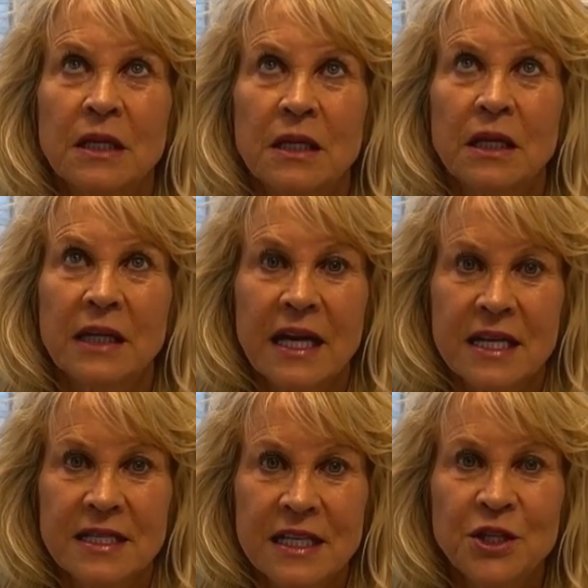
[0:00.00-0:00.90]
like I
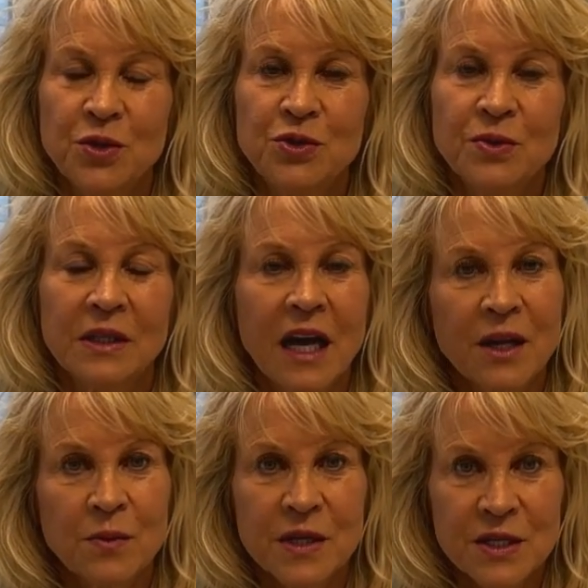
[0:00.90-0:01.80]
said, you do a lot
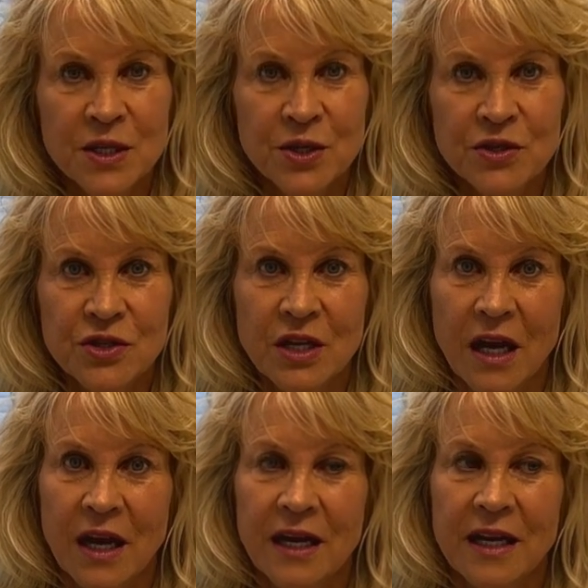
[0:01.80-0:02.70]
of research.
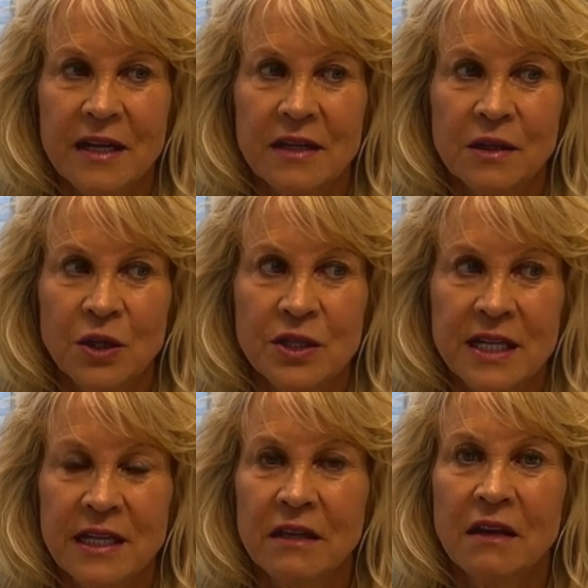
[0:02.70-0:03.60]
I looked
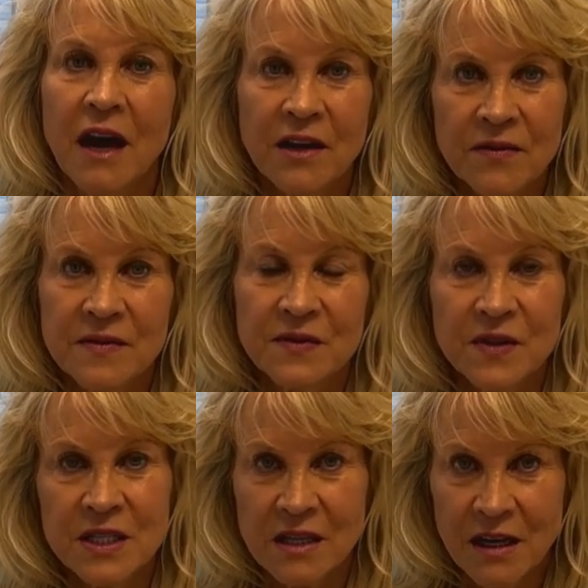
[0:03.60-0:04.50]
at a lot of
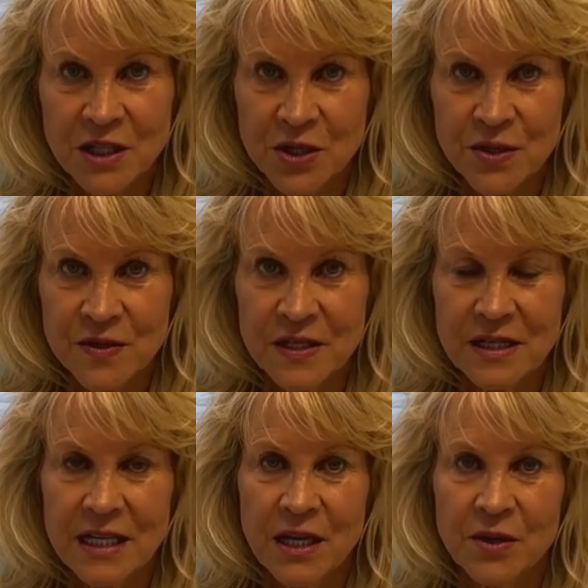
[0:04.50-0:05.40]
different doctors in
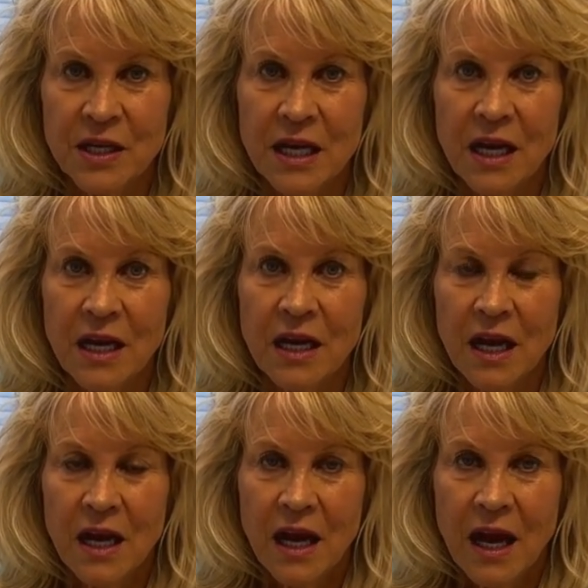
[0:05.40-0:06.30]
the area
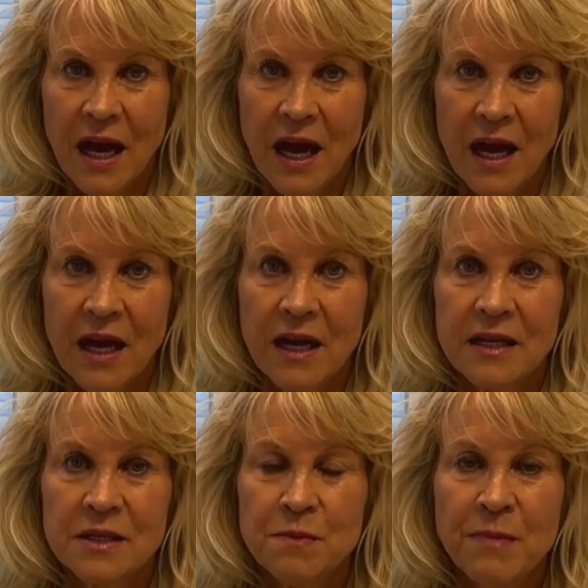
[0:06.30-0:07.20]

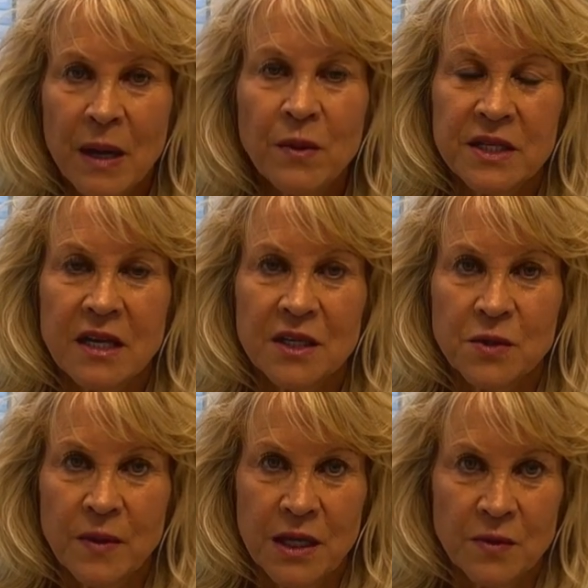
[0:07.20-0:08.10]
and met with Dr.
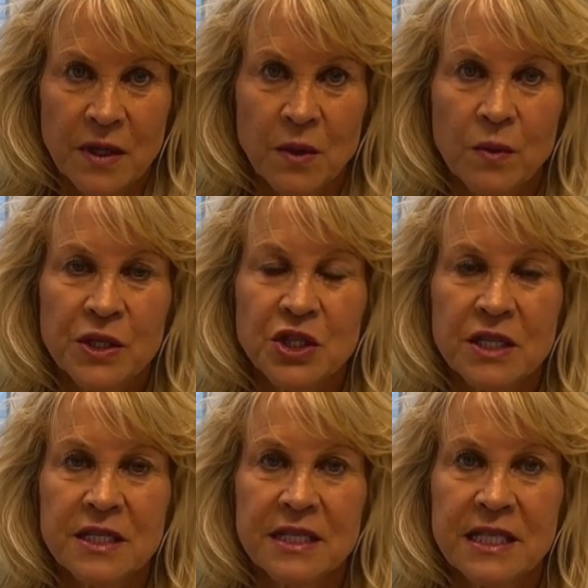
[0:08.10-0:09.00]
Weinrach,
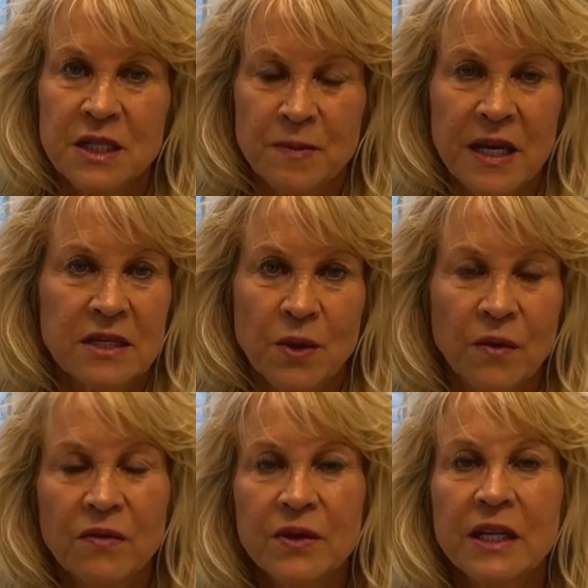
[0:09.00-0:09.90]
he spent
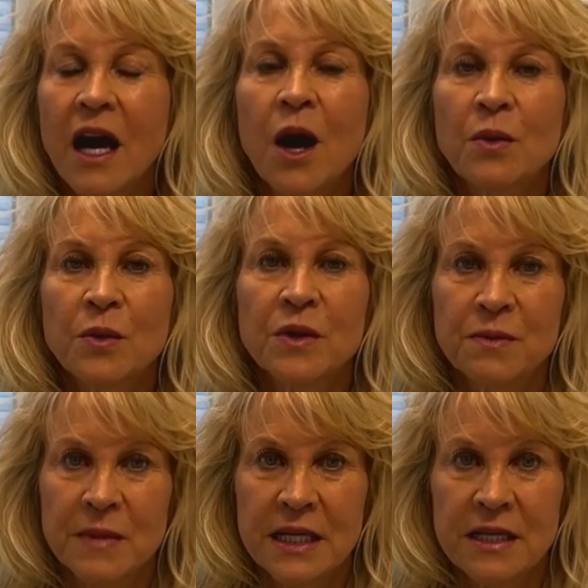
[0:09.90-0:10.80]
over an hour with
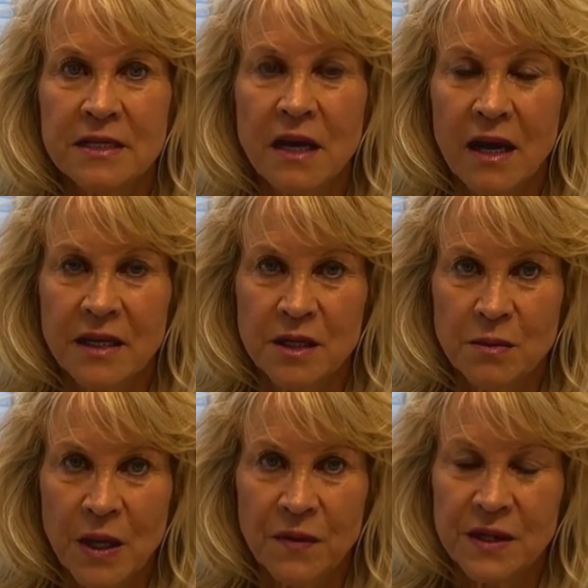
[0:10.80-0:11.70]
me talking
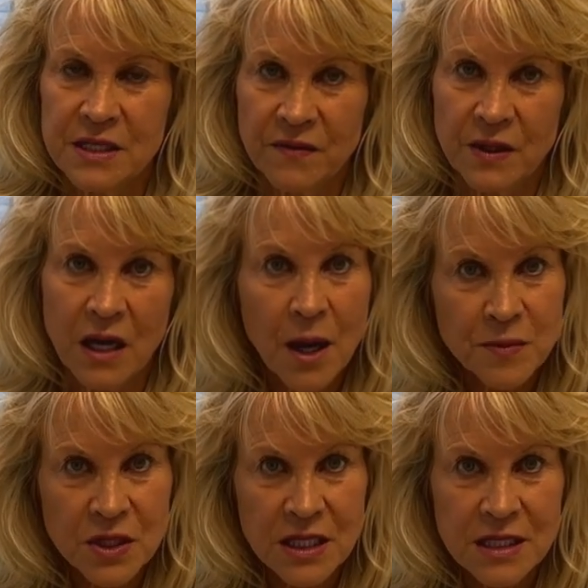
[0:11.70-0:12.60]
about the different
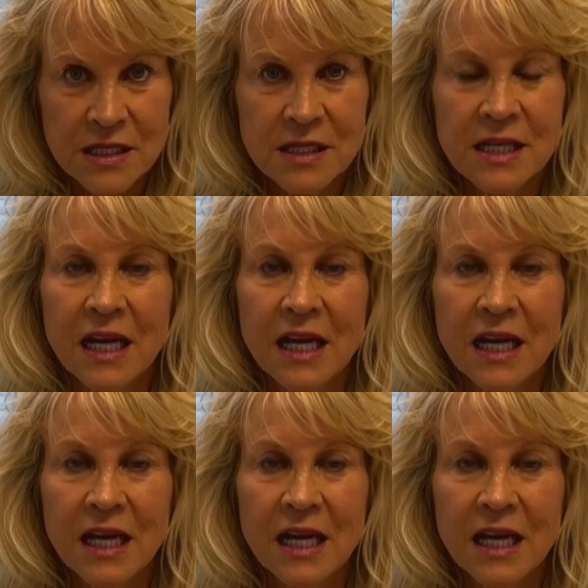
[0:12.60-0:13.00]
options,